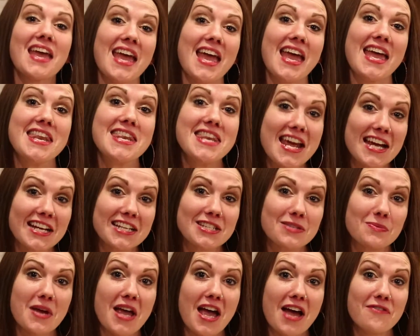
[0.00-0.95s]
And
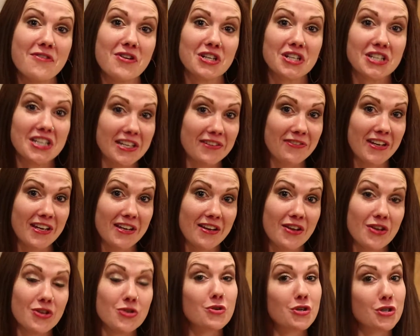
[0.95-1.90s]
next we have our giving.
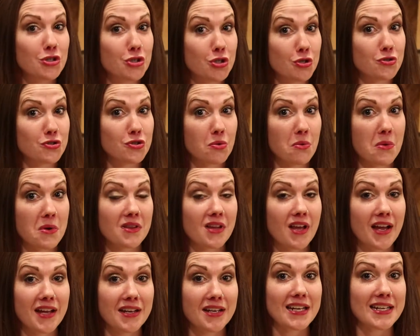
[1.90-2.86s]
You can do so
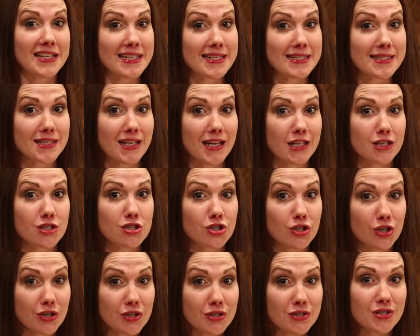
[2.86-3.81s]
online at
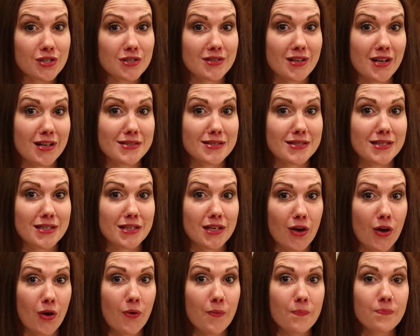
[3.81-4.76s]

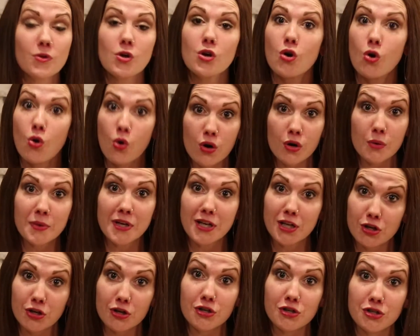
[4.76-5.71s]
eastsidechurch.co or we
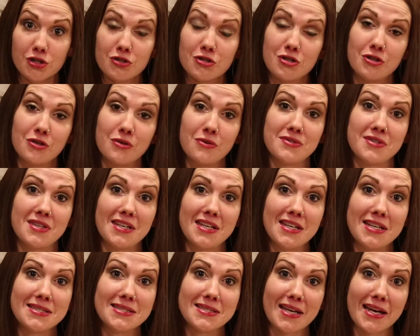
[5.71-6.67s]
encourage you to use the
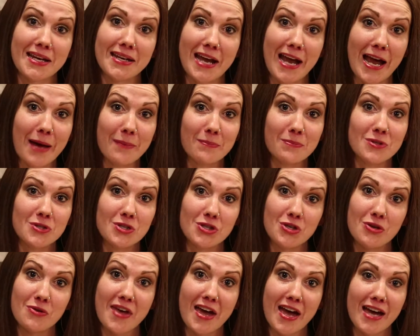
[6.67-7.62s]
Eastside app to
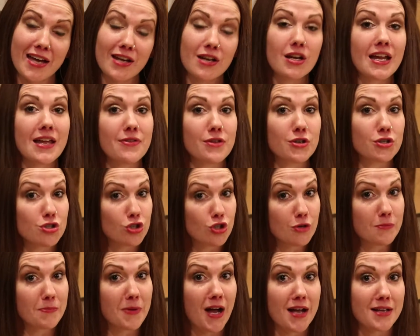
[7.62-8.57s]
do that and there's
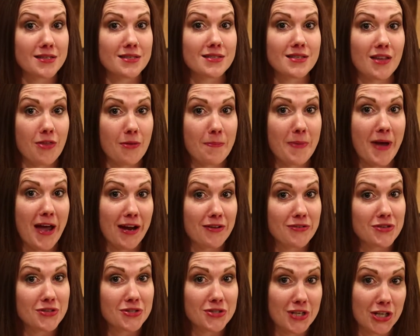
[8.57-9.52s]
two boxes at the back
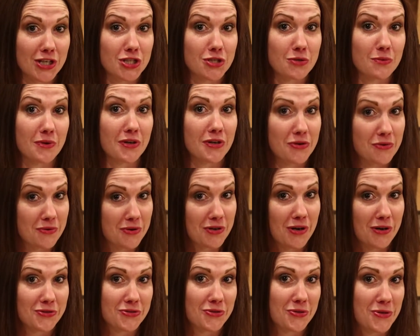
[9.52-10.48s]
of the sanctuary you can
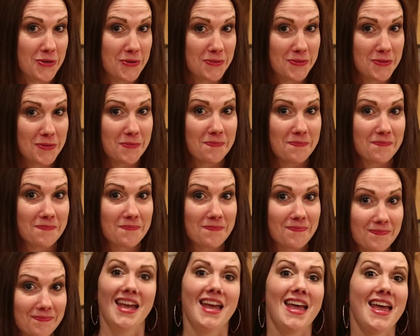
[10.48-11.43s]
also use.
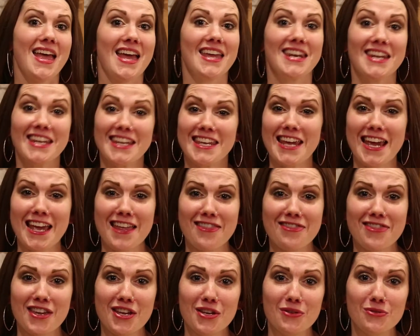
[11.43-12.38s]
And again,
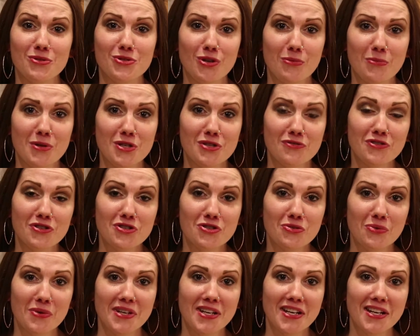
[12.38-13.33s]
thank you so much for
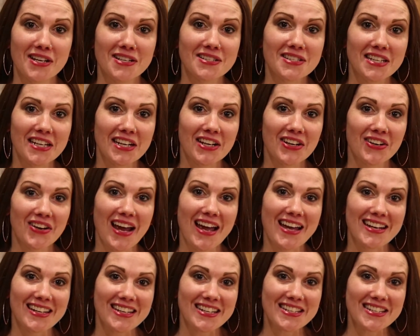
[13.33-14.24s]
joining us here at